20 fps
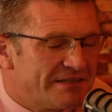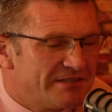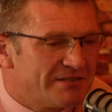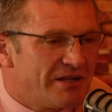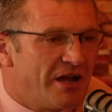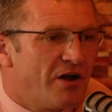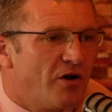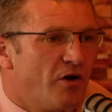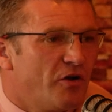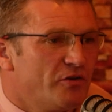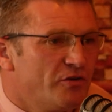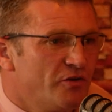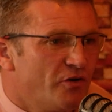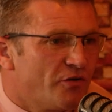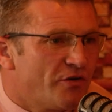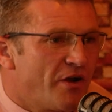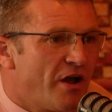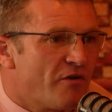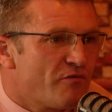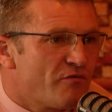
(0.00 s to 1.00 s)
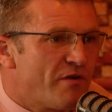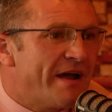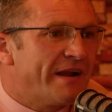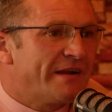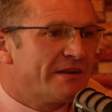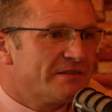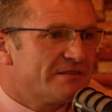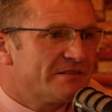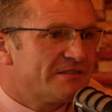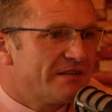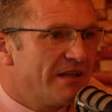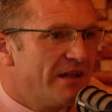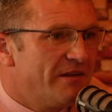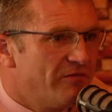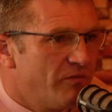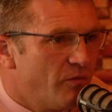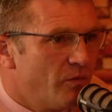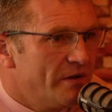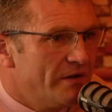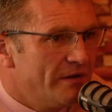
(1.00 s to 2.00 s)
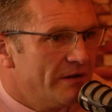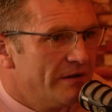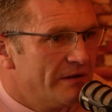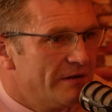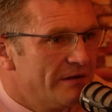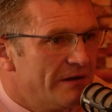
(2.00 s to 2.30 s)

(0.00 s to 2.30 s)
That it's not, you're not ran on self-will.